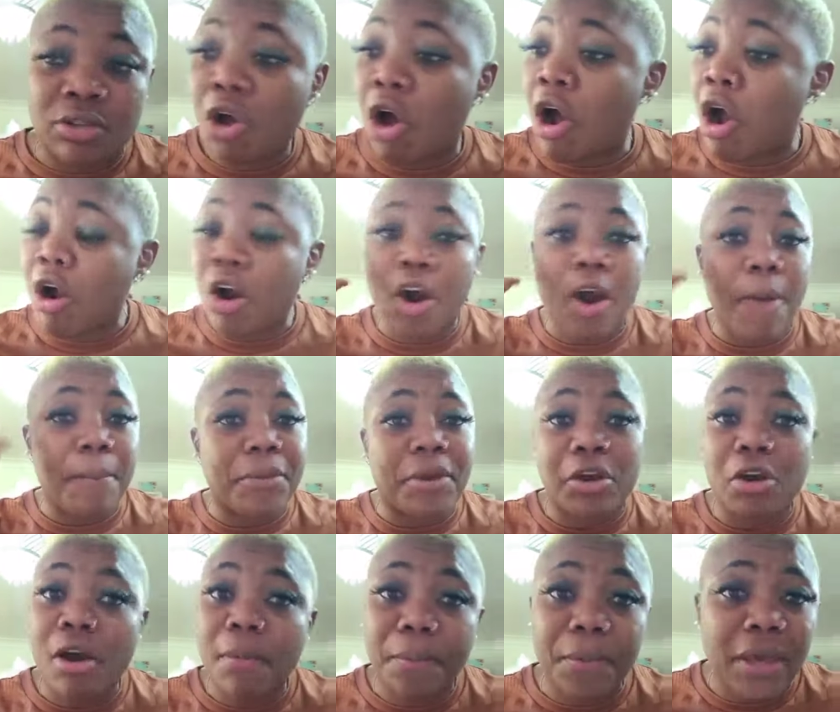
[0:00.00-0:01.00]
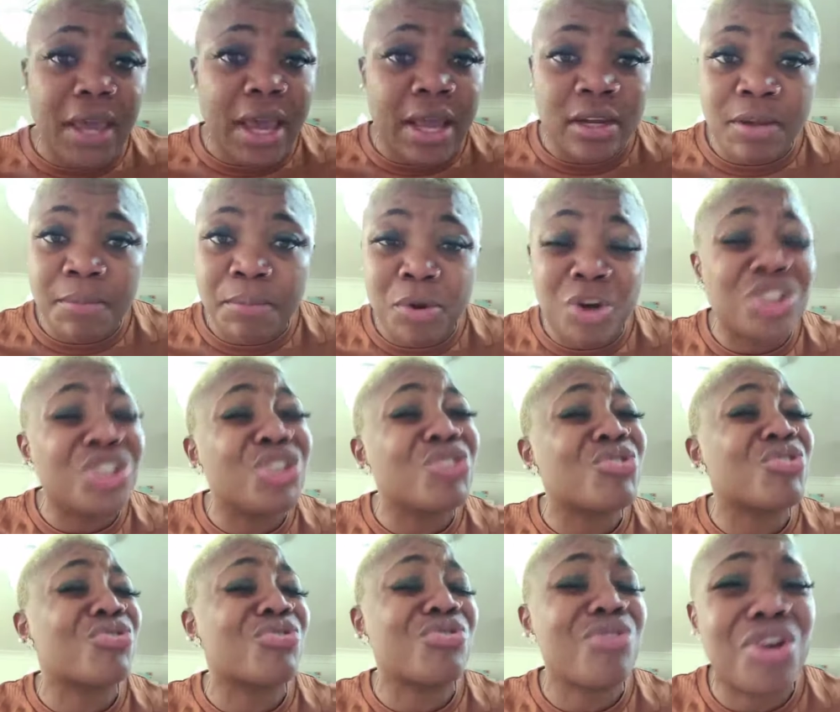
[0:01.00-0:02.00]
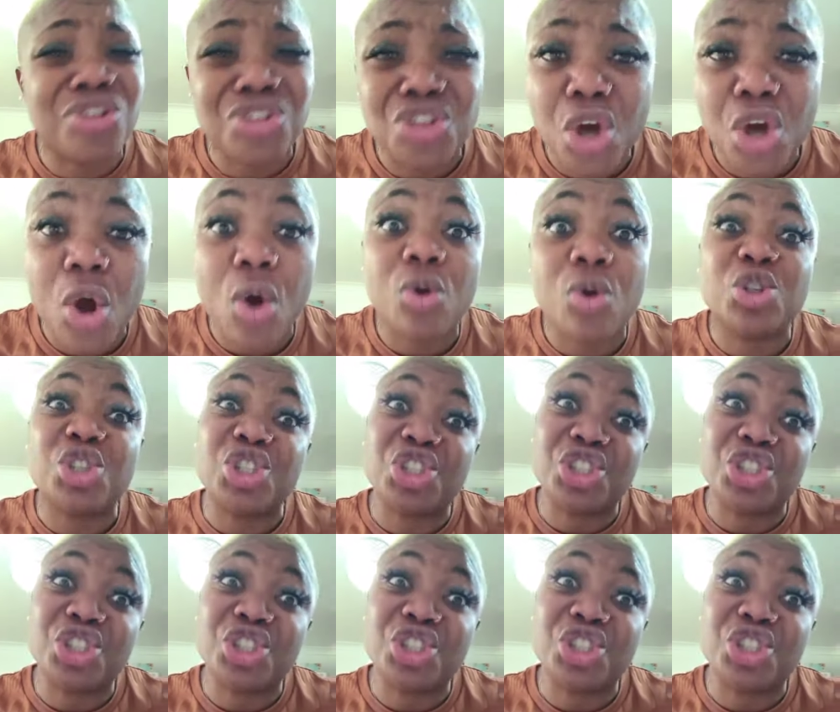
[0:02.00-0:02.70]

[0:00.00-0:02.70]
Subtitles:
Not copy anybody. Run your own